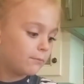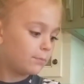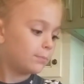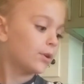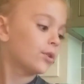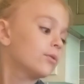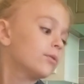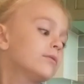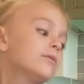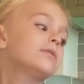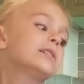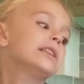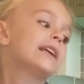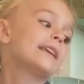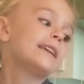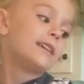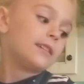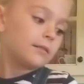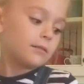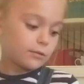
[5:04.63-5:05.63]
food
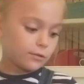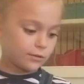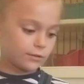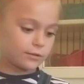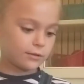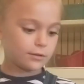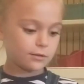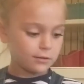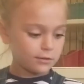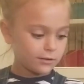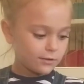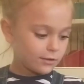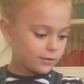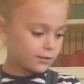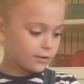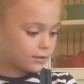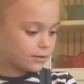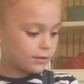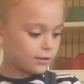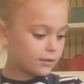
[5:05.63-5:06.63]
thingy.
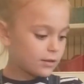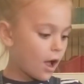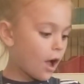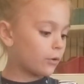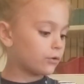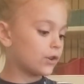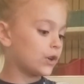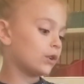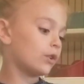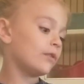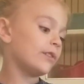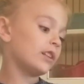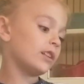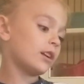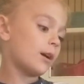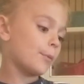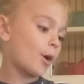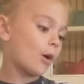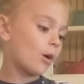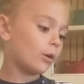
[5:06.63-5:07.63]
Oh, so you don't fill
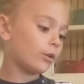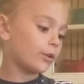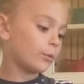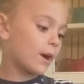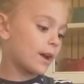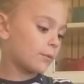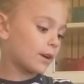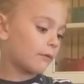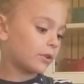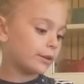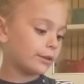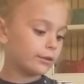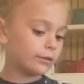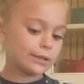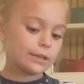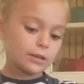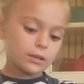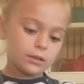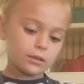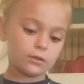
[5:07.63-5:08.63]
it up all the way? How do you
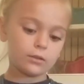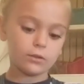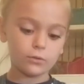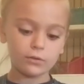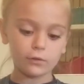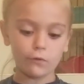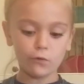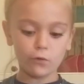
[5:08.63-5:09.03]
use the